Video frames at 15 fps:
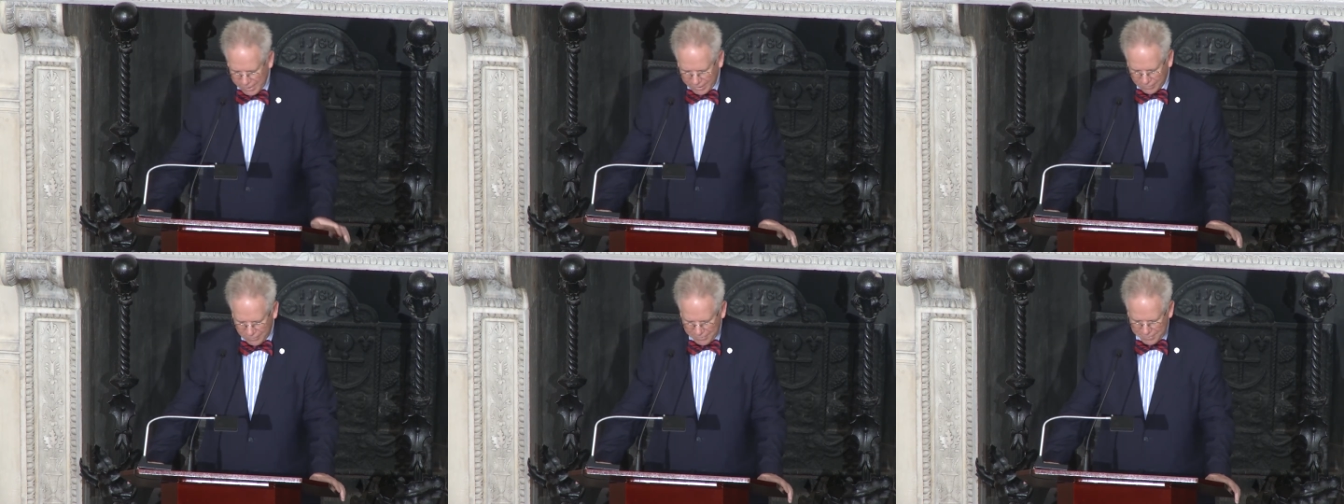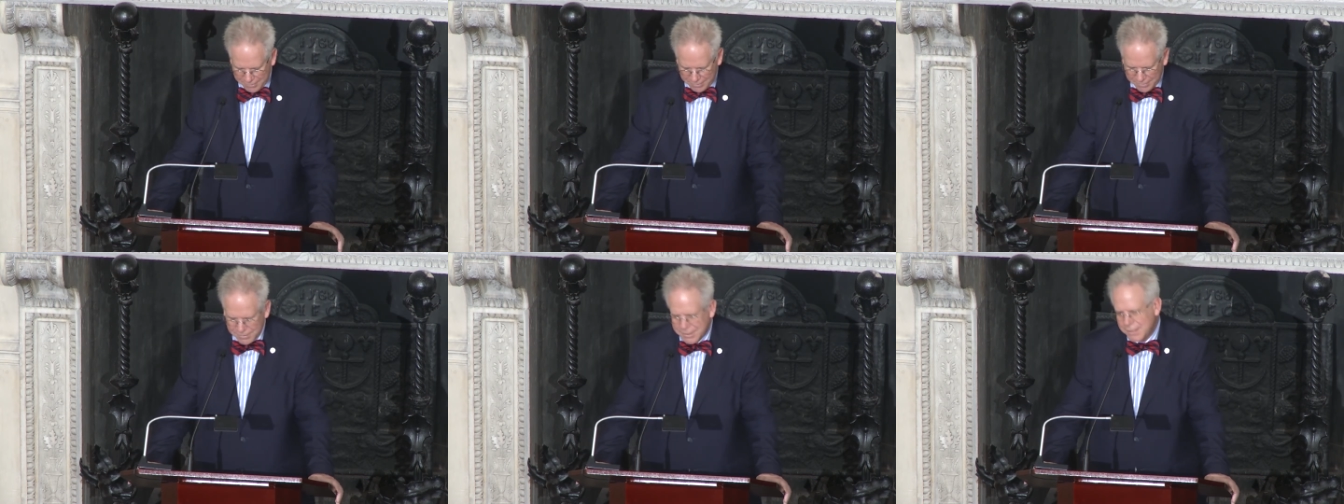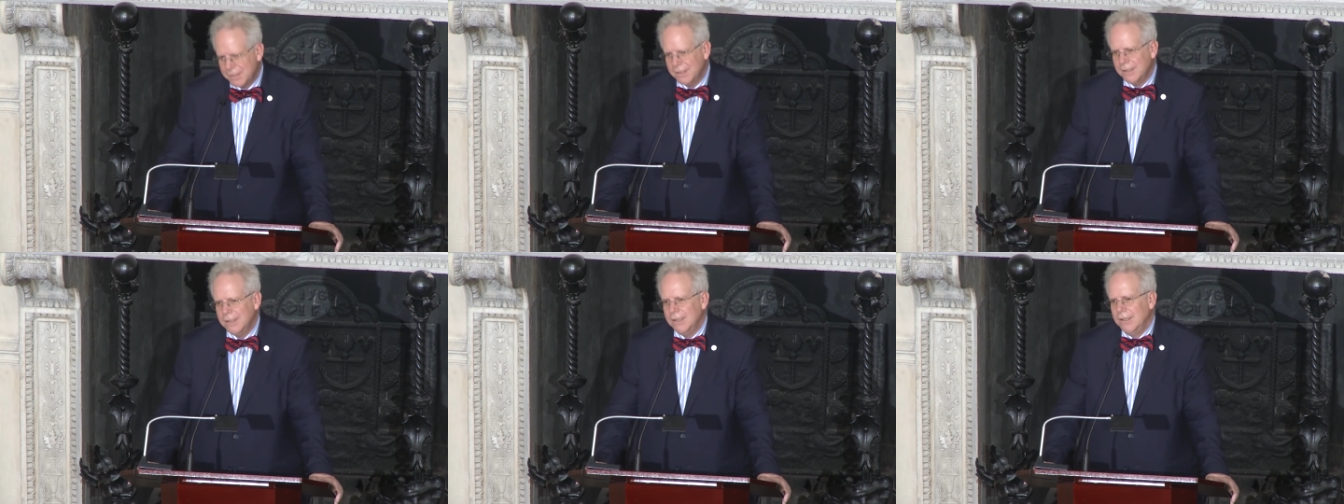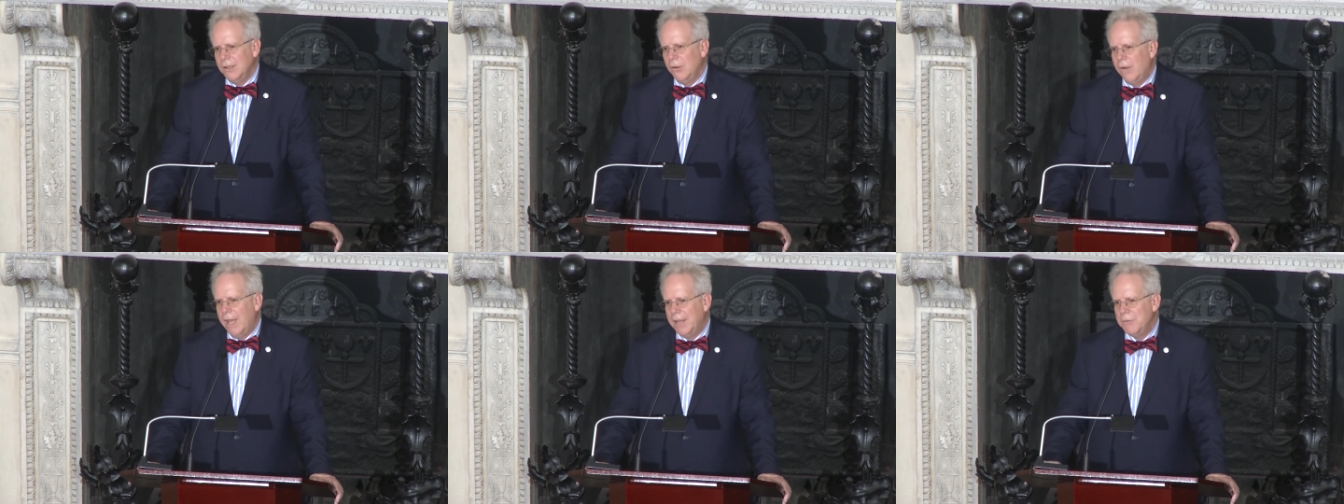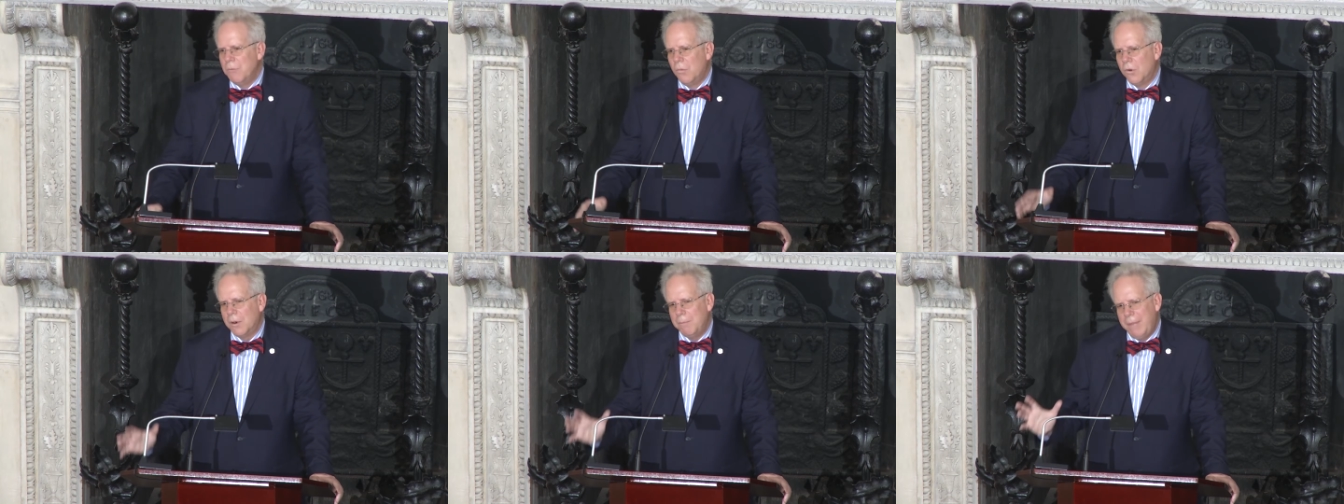Englanders, who had
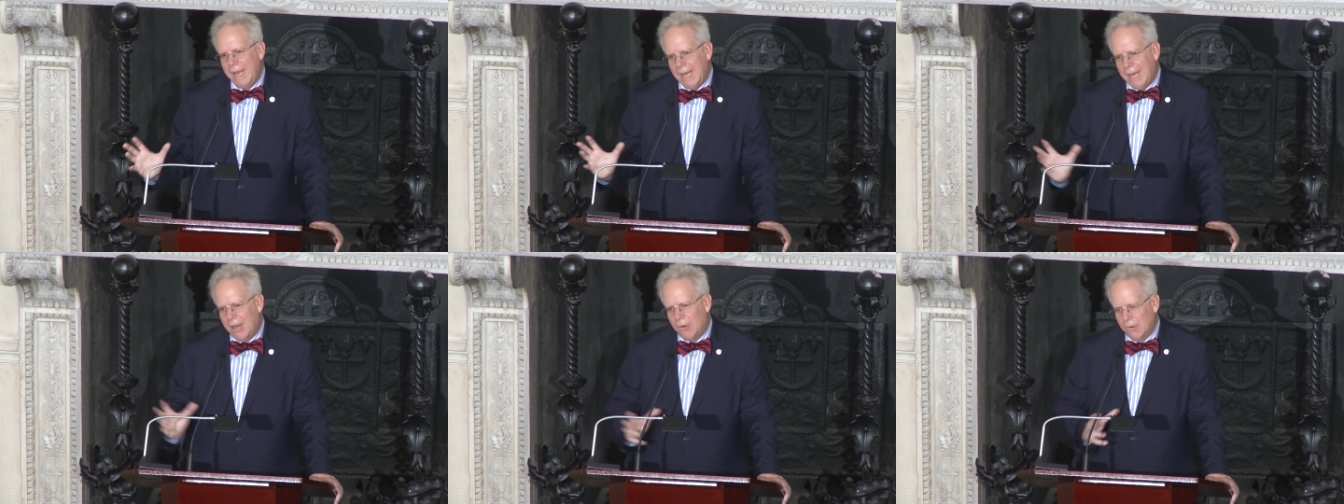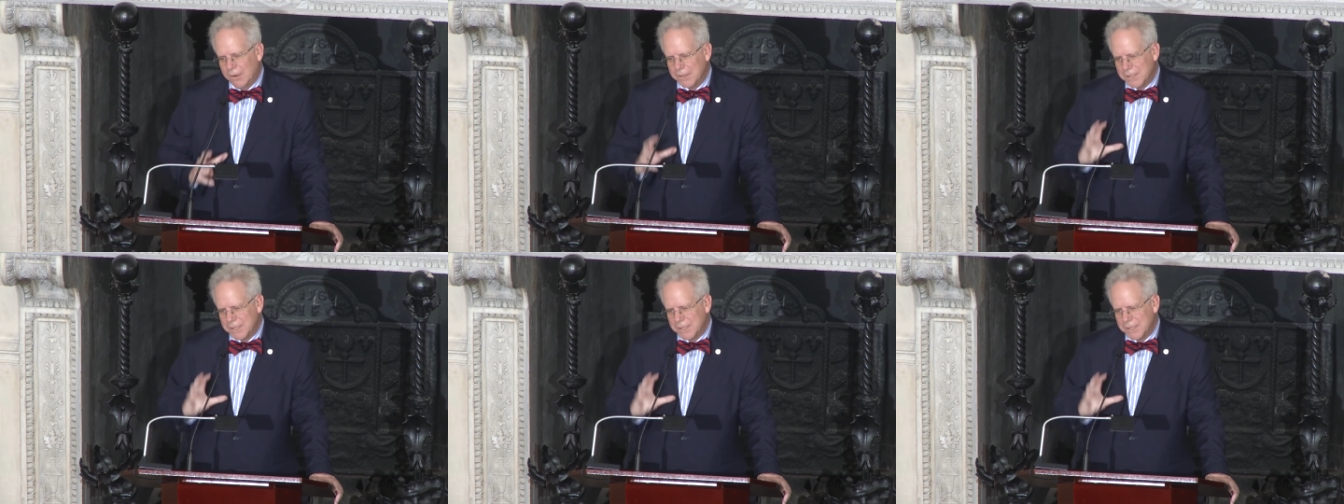more power